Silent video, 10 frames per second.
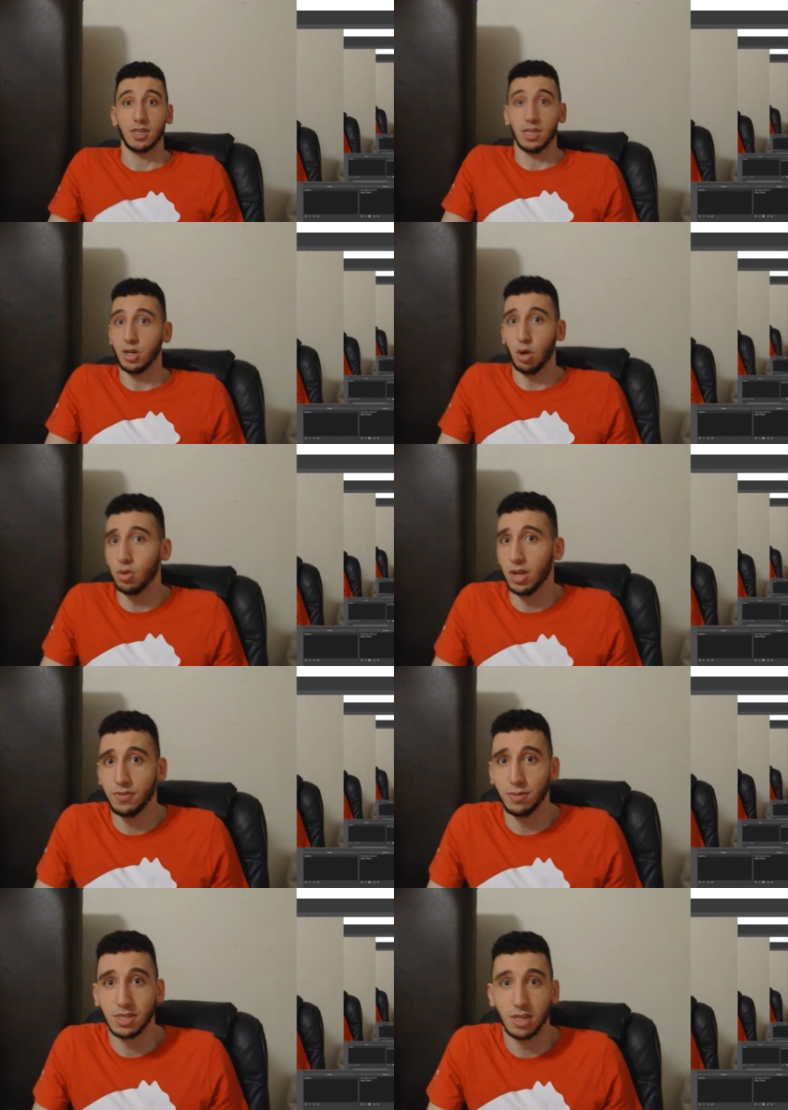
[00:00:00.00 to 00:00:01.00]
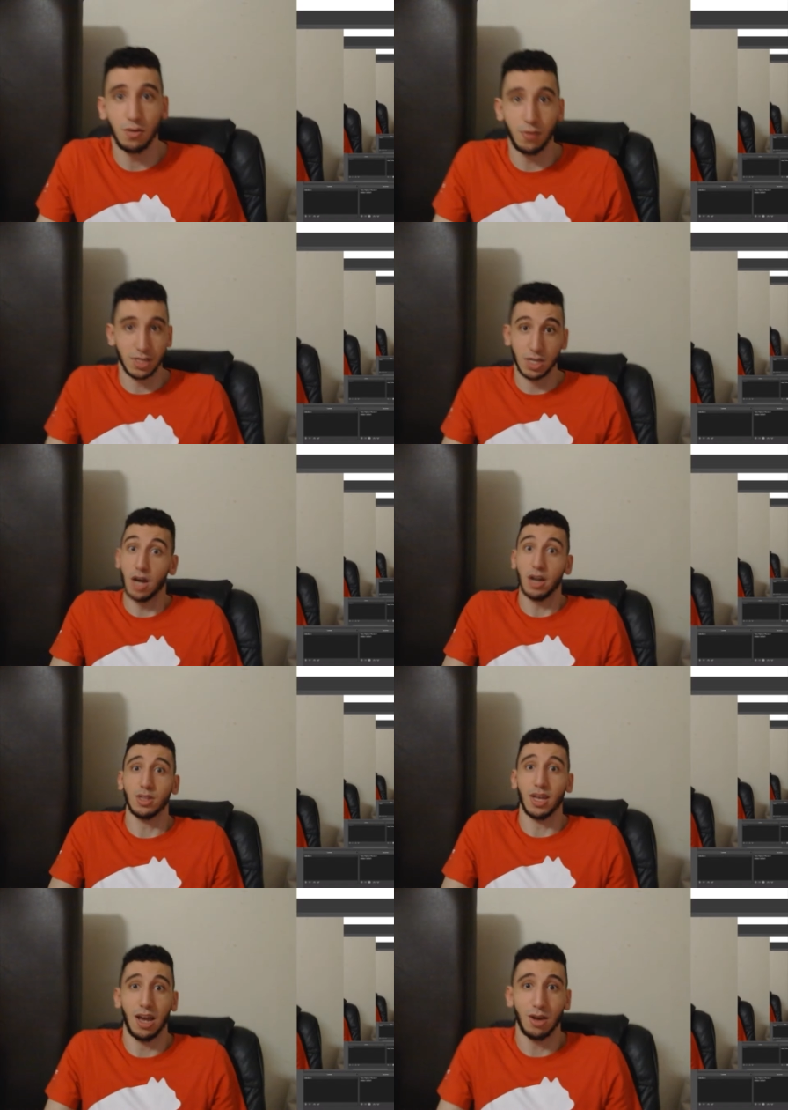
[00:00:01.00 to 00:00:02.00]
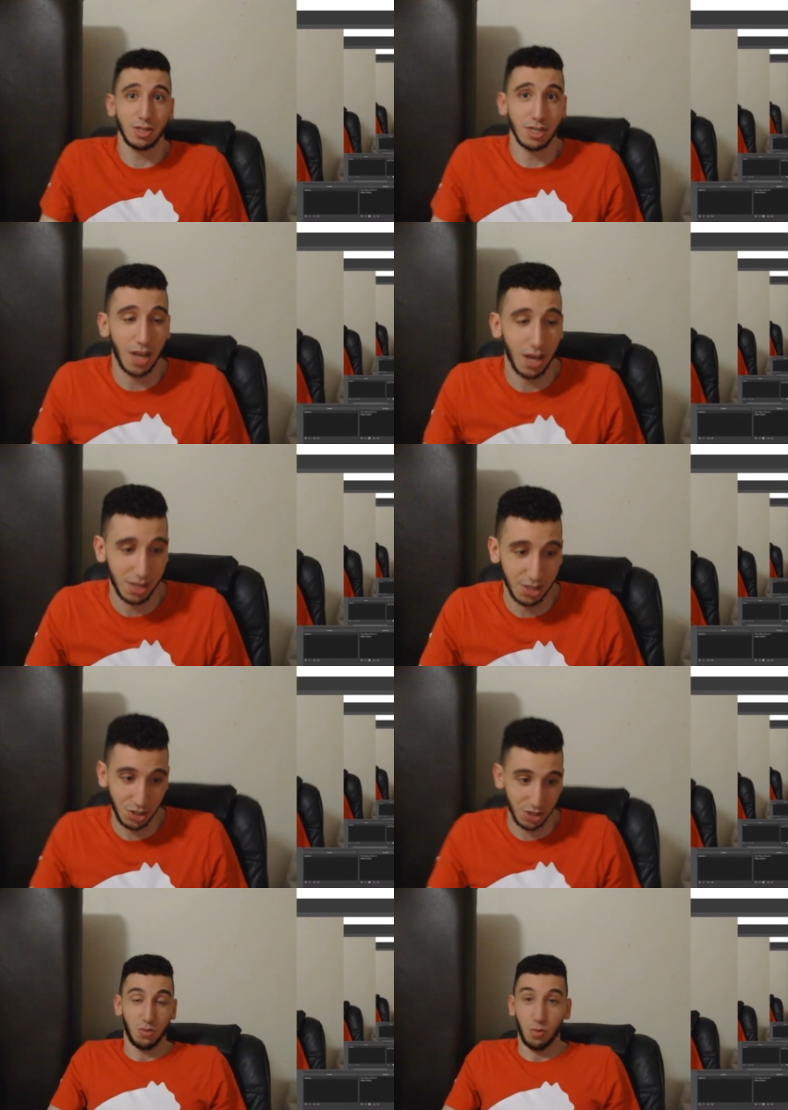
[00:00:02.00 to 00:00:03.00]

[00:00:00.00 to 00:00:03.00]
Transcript: The No Life himself has gone out the house a lot this year.